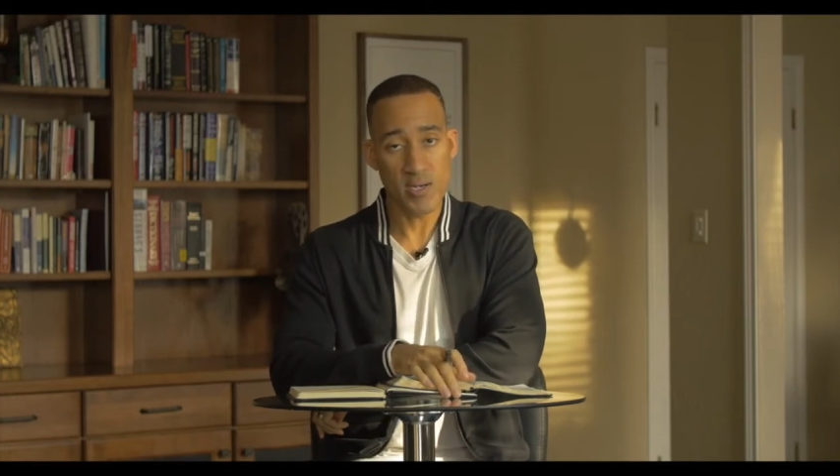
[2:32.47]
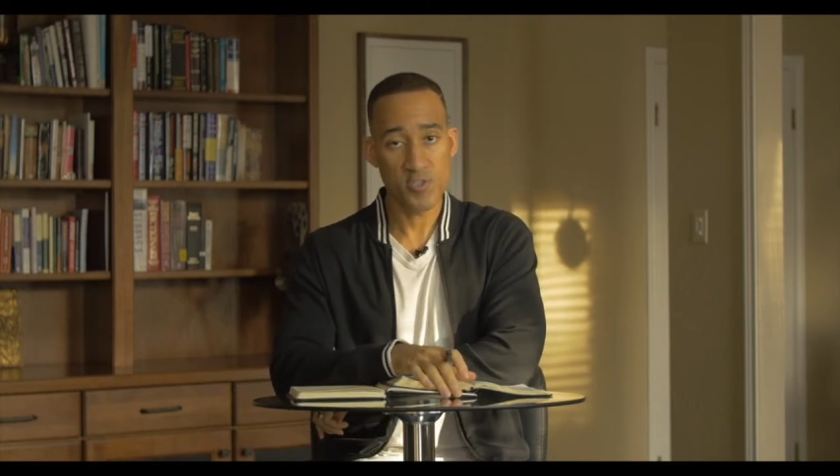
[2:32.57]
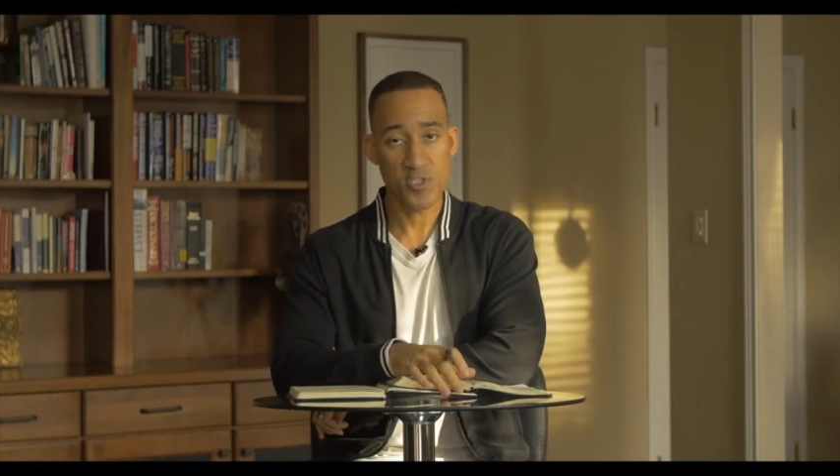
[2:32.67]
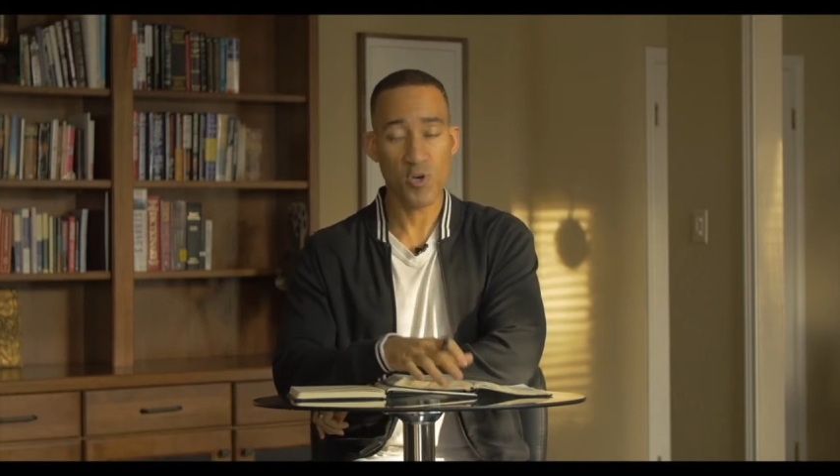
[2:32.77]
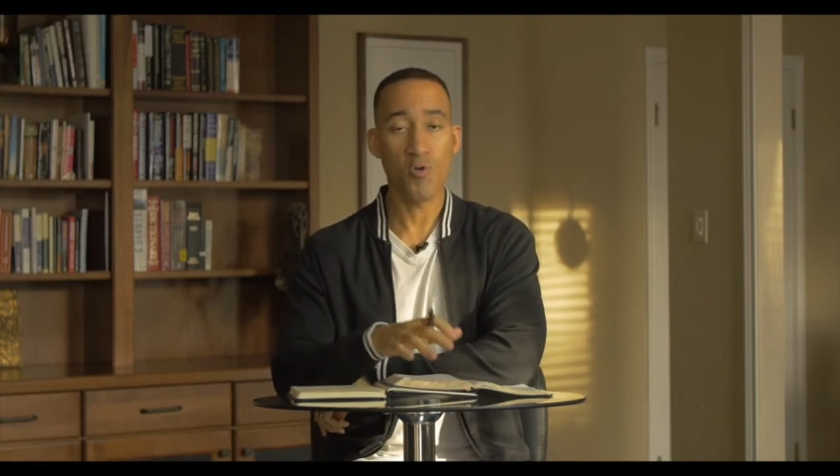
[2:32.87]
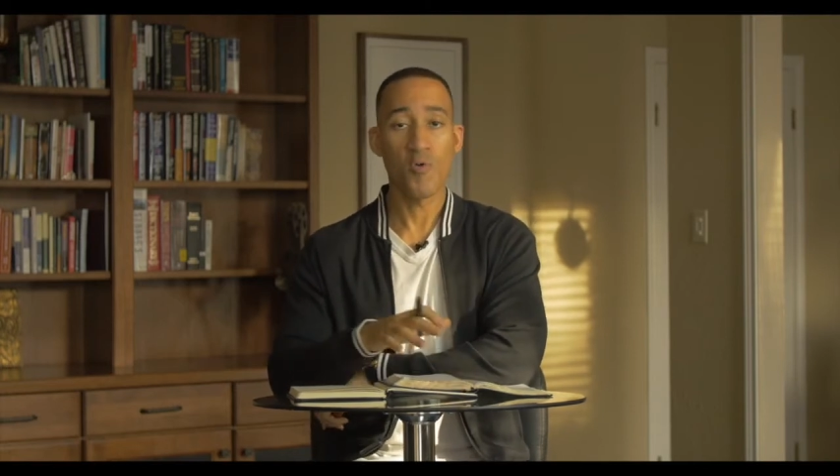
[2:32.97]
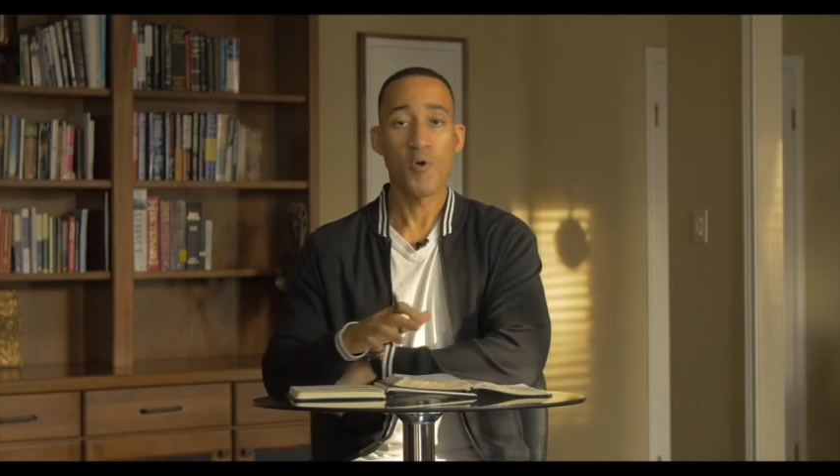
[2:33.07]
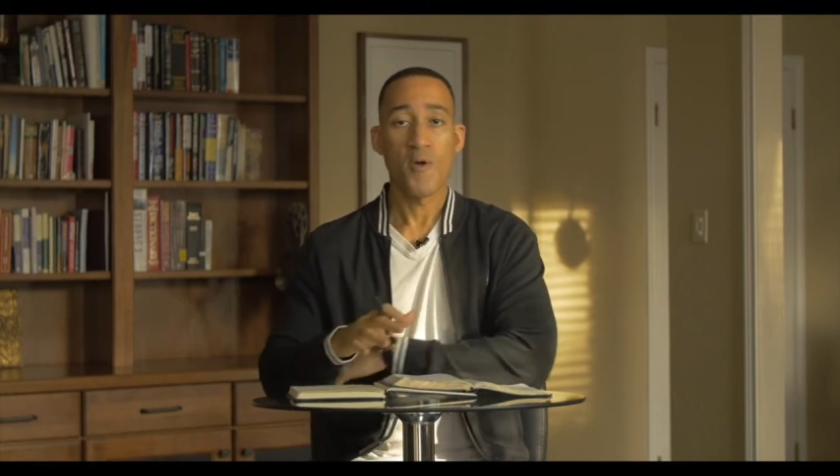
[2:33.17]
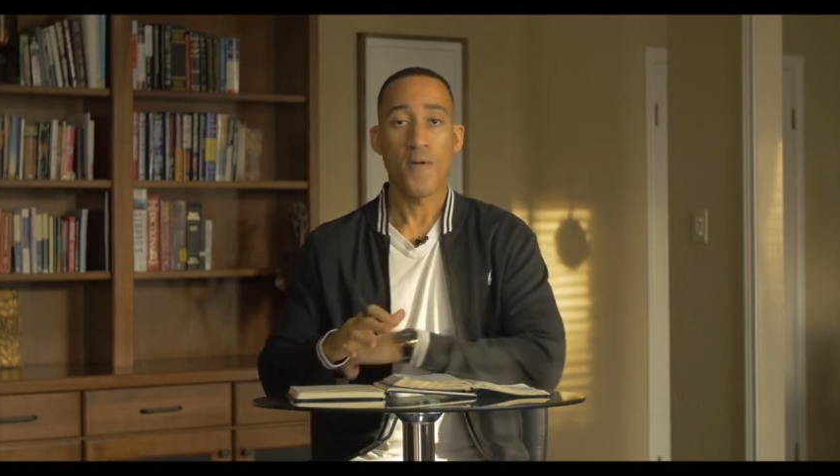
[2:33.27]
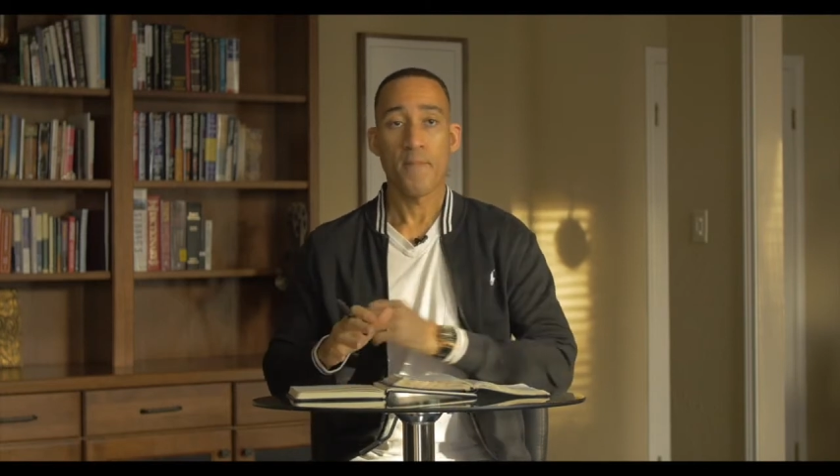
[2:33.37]
And so
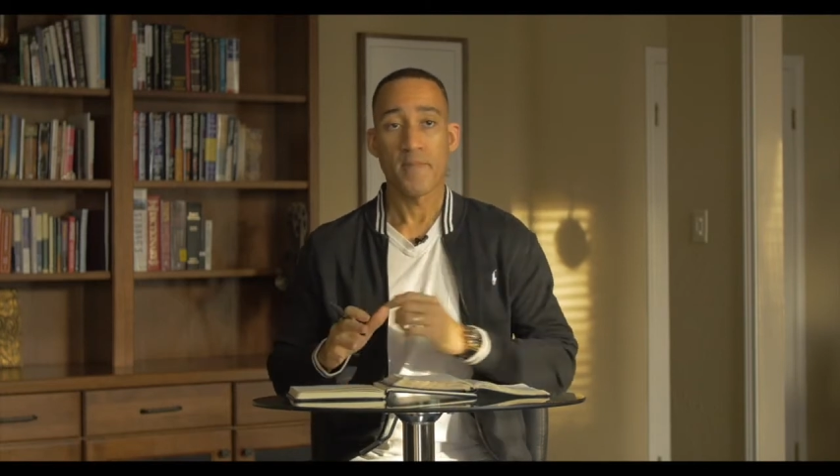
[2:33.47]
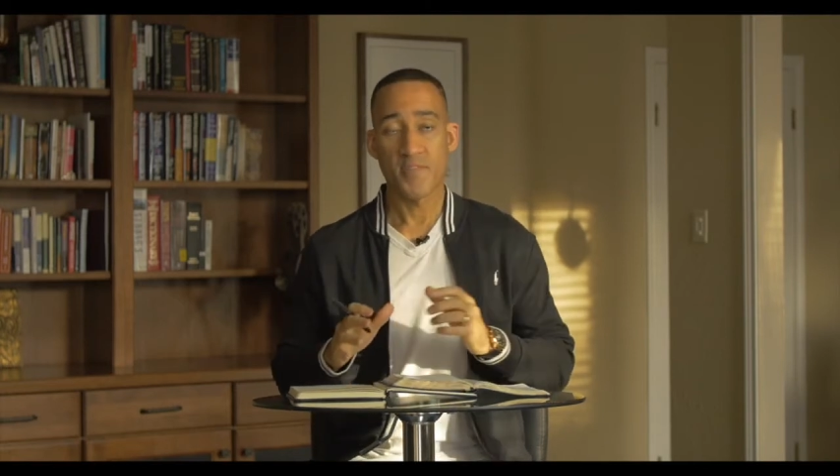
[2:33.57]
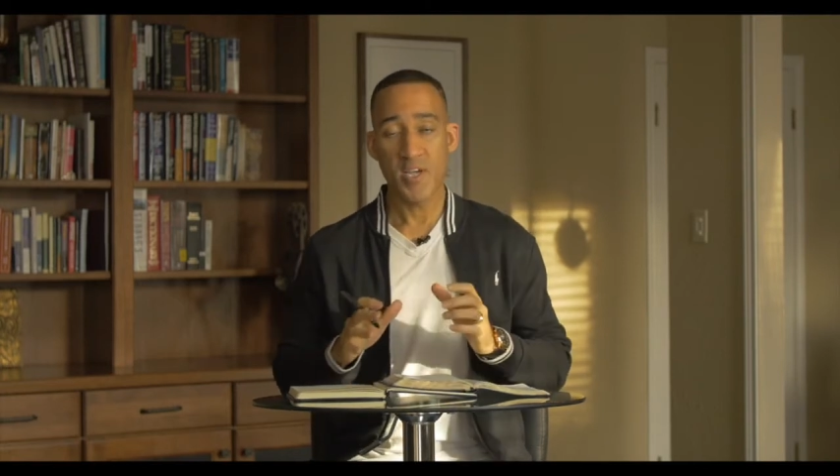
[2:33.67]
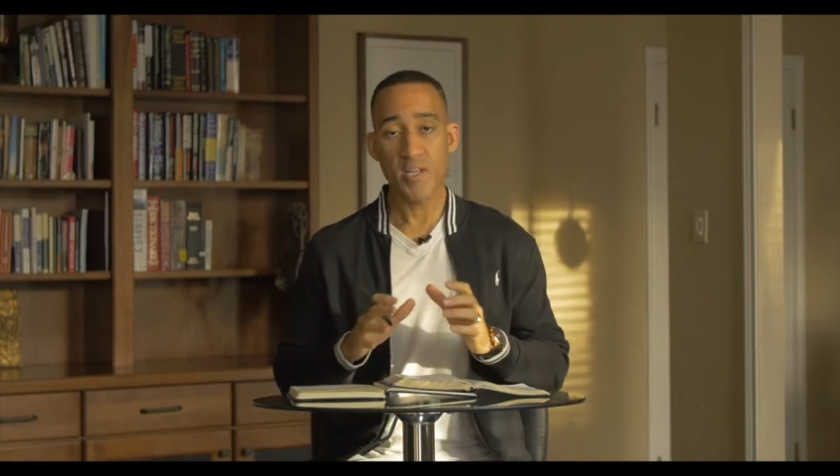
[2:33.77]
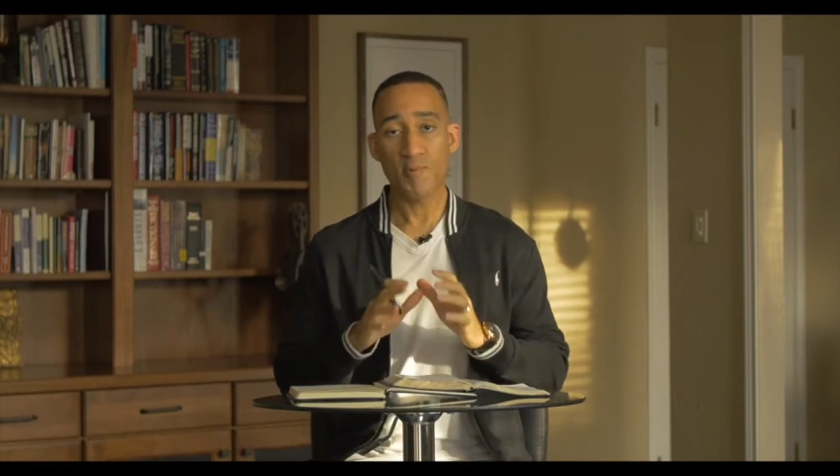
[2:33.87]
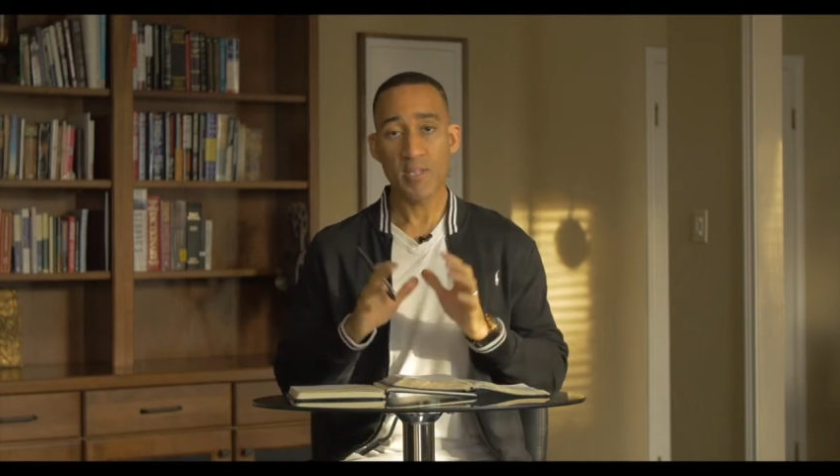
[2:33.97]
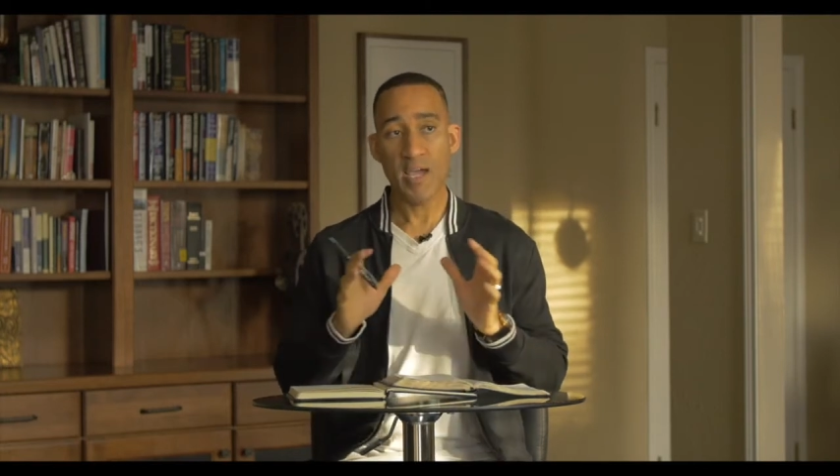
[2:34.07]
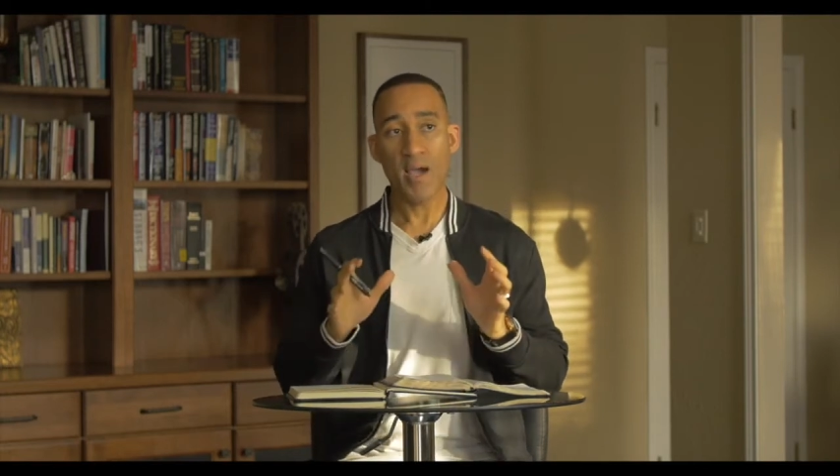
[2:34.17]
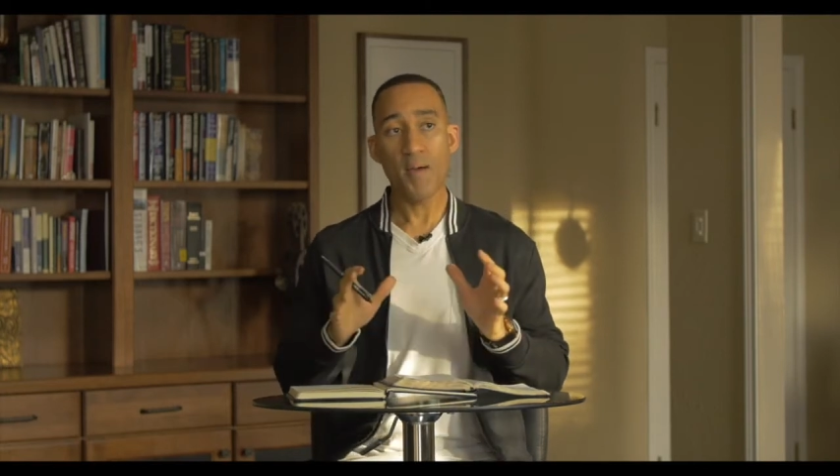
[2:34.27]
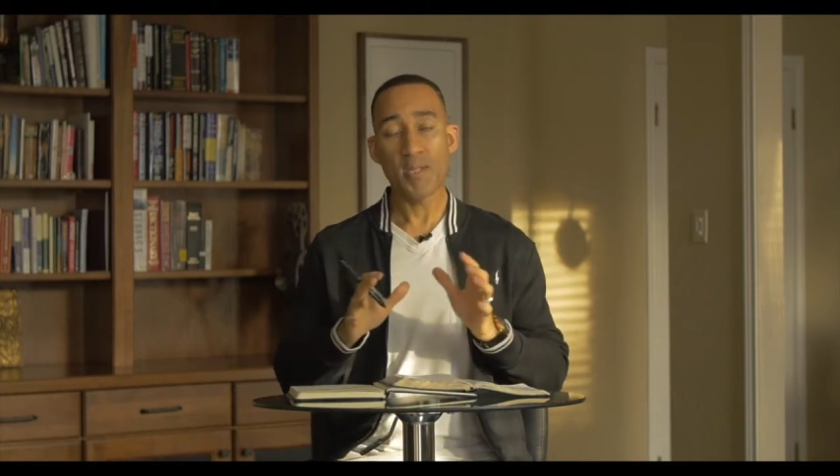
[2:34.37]
dealing with
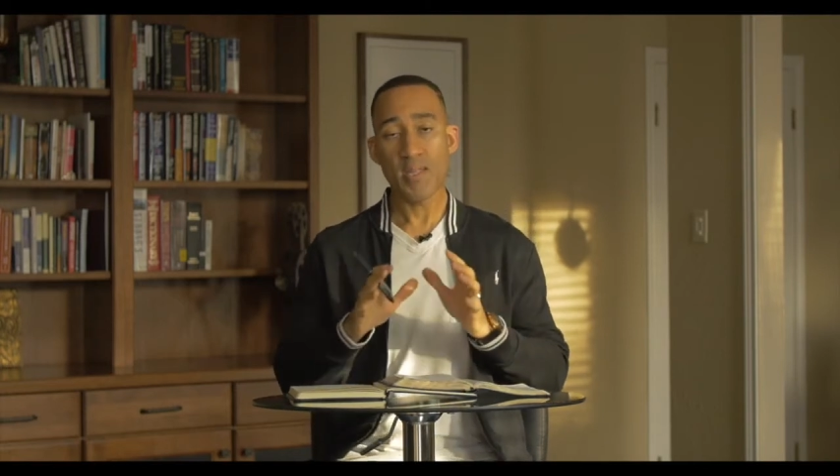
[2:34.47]
Naaman,